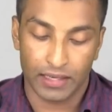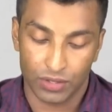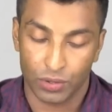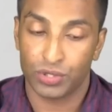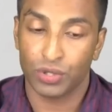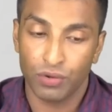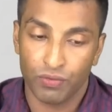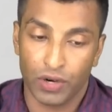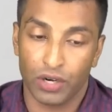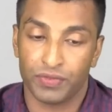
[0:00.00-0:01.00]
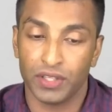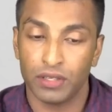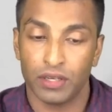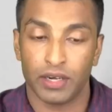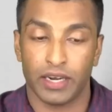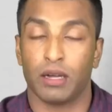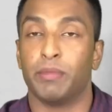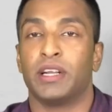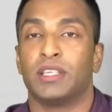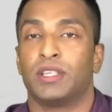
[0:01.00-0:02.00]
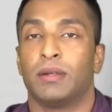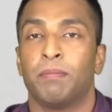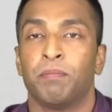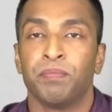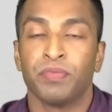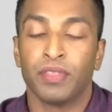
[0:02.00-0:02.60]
That is also one of the recommendation.